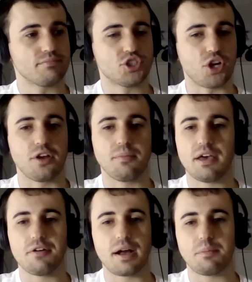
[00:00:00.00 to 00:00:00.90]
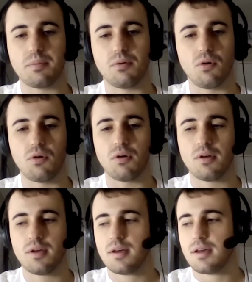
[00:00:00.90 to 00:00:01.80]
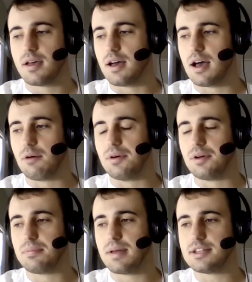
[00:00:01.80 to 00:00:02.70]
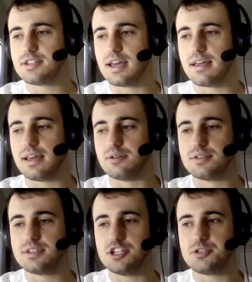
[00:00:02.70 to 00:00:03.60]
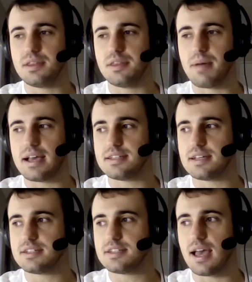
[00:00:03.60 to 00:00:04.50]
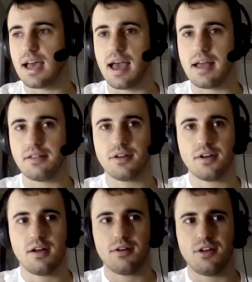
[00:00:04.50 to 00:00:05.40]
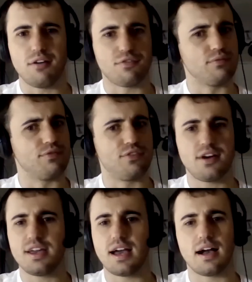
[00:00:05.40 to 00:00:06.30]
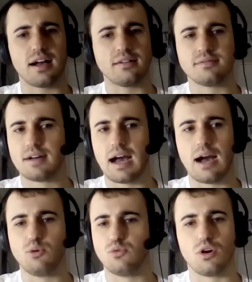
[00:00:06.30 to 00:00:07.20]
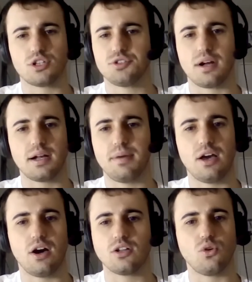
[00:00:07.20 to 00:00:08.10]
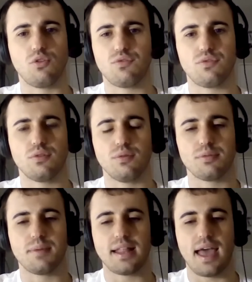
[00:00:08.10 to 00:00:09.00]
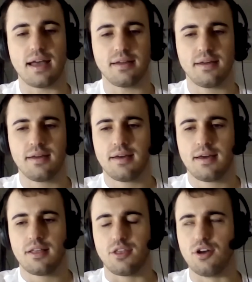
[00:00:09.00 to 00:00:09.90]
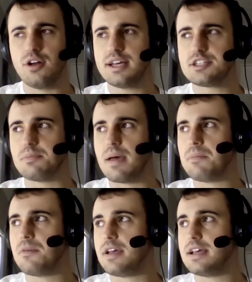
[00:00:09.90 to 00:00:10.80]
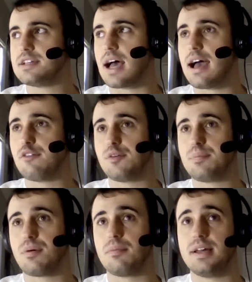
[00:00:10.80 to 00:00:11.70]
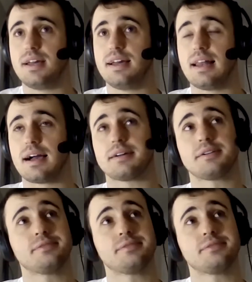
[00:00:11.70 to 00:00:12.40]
showing me a rugby ball. We would play together. He would teach me the basics. And yeah, from very young, I would watch rugby on and off with my dad. The earliest memories I have are probably like